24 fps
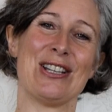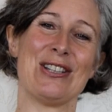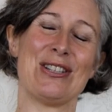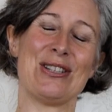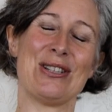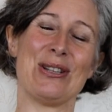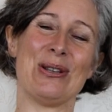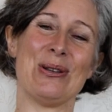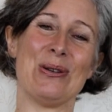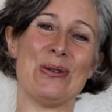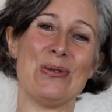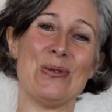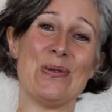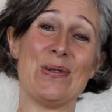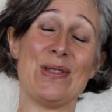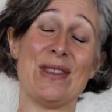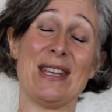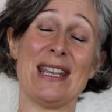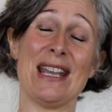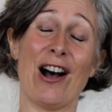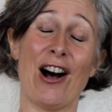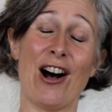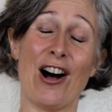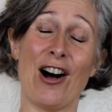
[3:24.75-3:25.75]
to
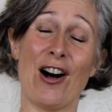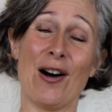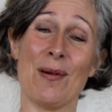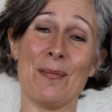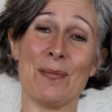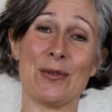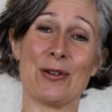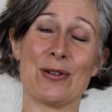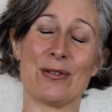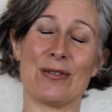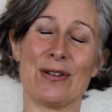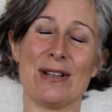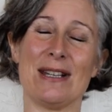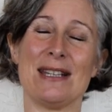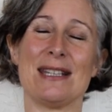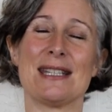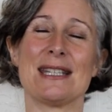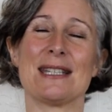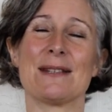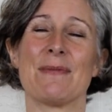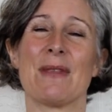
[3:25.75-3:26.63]
the arm crease.